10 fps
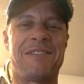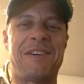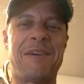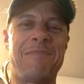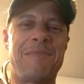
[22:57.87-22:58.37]

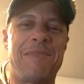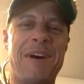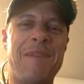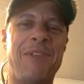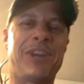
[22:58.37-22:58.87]

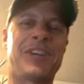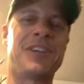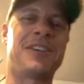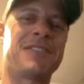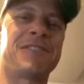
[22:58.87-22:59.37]
I'm
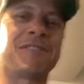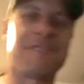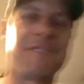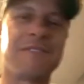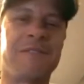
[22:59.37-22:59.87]
lucky because
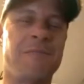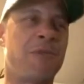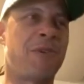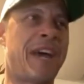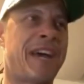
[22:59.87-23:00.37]
the
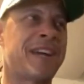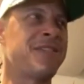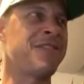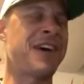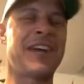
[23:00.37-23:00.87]
more
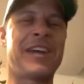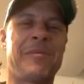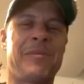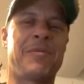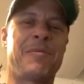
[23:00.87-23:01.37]
active I
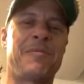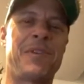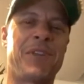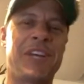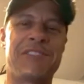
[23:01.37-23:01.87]
am,
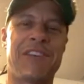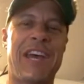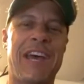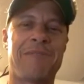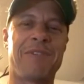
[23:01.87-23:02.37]
the less I
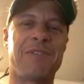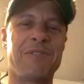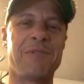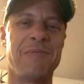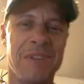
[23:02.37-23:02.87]
have to
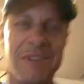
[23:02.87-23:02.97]
do.